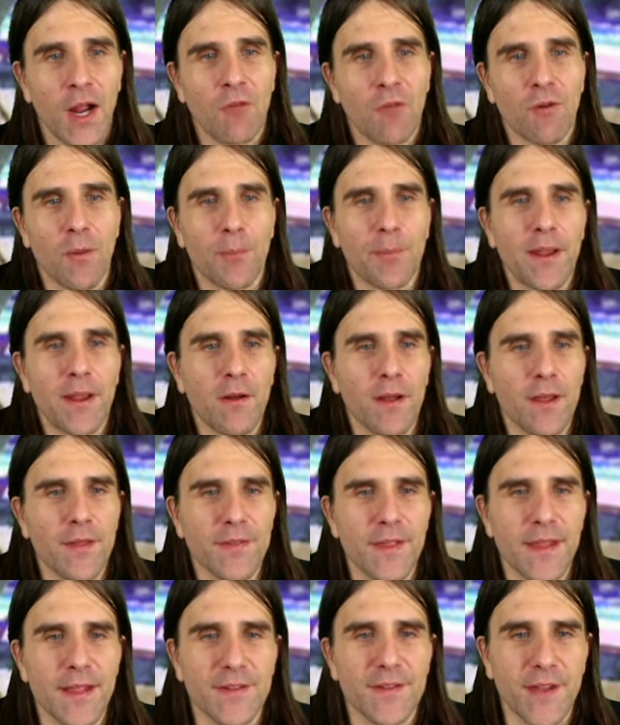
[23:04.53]
Repealing
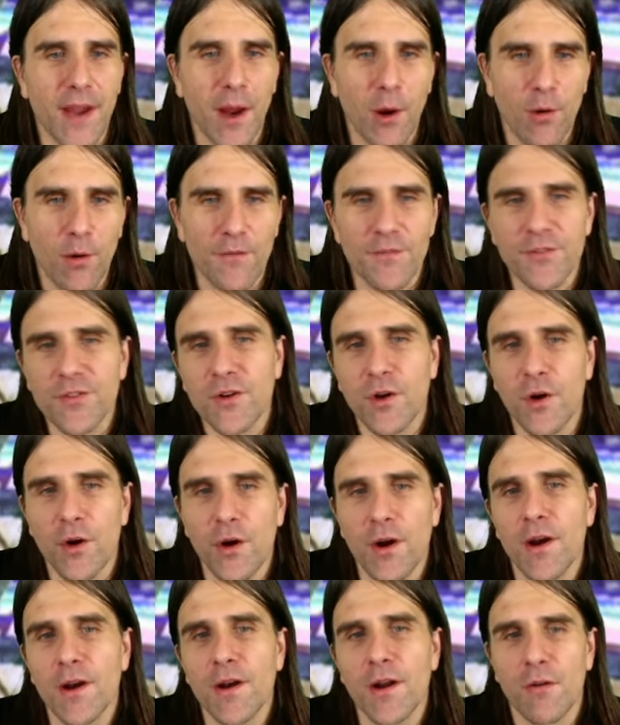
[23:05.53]
the tariffs
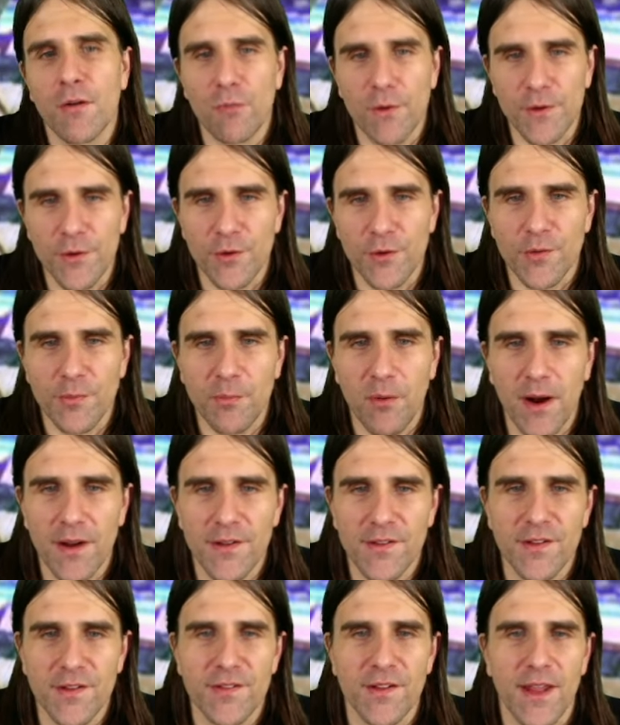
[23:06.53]
could reduce
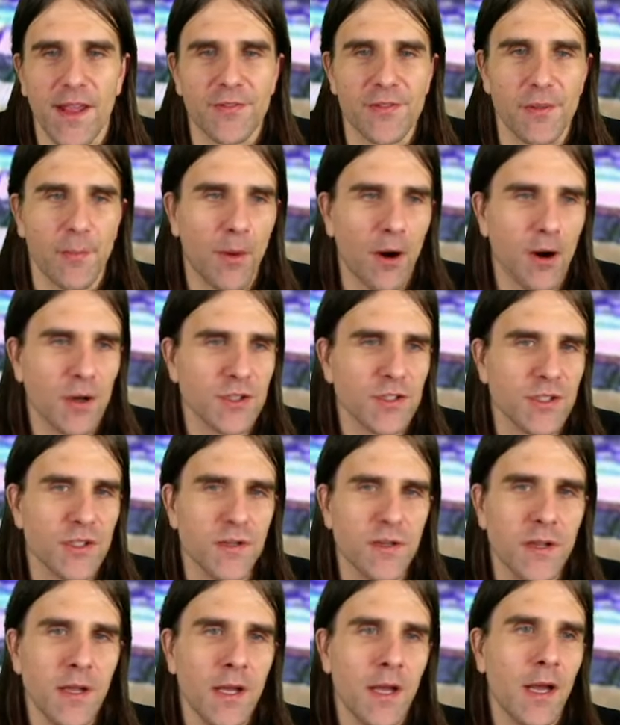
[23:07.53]
prices at the
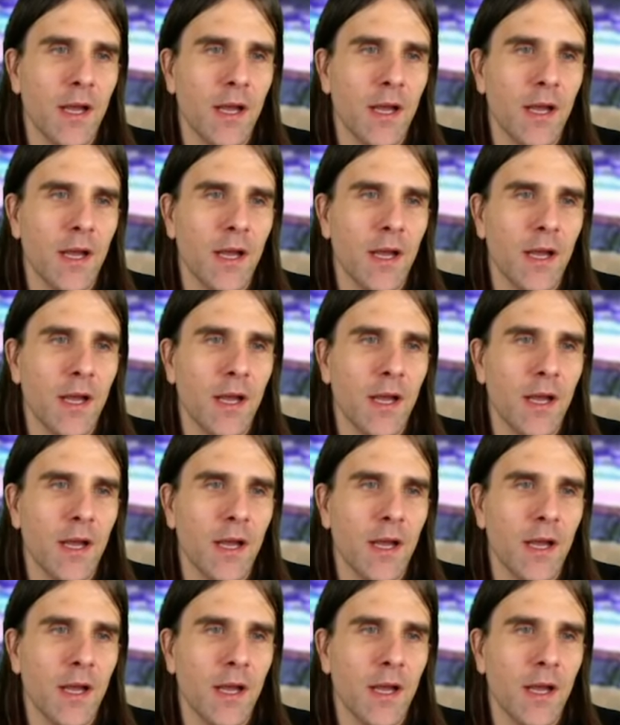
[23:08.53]
margin.